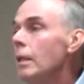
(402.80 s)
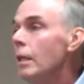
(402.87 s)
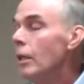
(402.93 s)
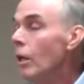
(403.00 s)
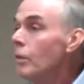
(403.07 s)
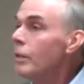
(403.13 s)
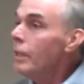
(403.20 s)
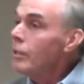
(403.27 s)
You
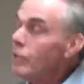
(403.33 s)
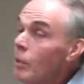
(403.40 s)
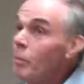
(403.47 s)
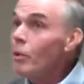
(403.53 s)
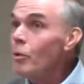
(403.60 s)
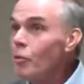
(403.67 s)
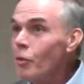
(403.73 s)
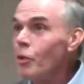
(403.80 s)
know, there's a
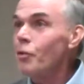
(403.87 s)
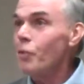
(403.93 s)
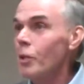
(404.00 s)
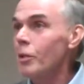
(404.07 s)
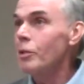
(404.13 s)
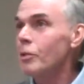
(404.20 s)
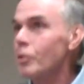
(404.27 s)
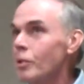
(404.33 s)

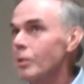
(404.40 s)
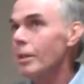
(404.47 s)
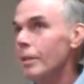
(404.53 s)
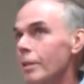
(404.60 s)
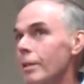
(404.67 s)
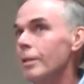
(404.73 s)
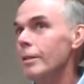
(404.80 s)
musician's